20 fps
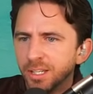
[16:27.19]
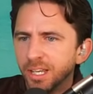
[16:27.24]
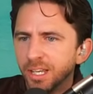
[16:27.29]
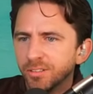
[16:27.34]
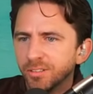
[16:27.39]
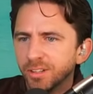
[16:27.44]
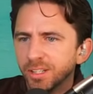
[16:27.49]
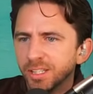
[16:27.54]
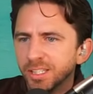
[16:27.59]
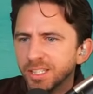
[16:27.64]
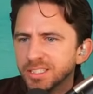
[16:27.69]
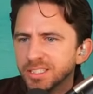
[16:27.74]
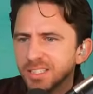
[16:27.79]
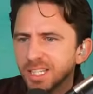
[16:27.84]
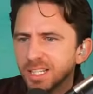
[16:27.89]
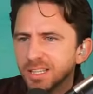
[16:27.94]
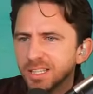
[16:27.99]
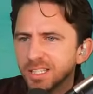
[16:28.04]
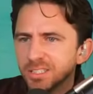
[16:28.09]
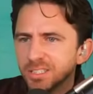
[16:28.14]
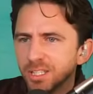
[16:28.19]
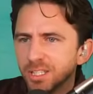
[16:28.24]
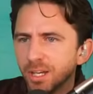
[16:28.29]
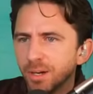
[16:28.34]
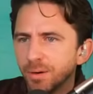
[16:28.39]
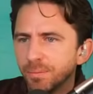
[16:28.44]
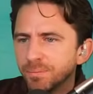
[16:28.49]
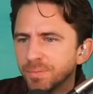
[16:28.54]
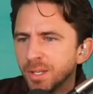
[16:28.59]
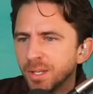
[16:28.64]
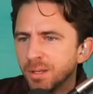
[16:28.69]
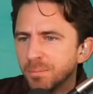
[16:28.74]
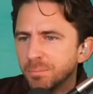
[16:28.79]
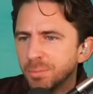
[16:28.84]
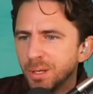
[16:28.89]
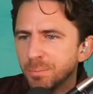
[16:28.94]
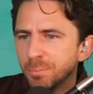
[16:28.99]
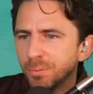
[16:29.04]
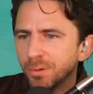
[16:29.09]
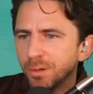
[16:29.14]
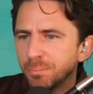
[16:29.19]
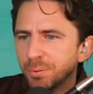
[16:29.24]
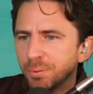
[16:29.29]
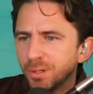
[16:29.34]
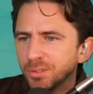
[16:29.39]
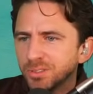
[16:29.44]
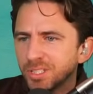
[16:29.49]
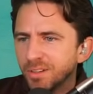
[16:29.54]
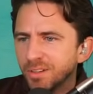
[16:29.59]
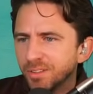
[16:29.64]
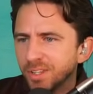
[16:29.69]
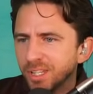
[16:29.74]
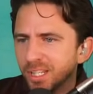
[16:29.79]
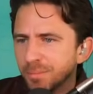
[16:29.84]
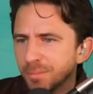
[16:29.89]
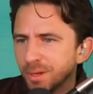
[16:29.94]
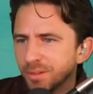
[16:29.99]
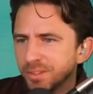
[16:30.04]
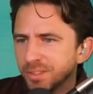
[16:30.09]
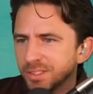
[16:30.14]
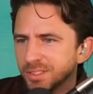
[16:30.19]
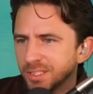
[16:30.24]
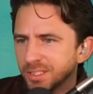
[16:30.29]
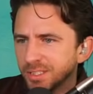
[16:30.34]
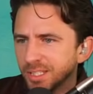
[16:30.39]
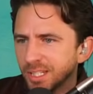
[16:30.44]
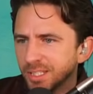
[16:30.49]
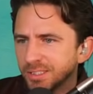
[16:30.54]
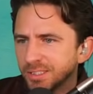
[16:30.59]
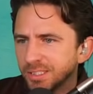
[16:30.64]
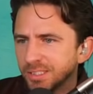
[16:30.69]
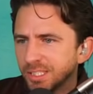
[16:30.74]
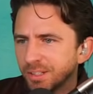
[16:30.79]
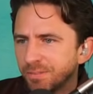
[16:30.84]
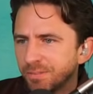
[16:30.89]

It really is like this, though. People post everything about these contestants.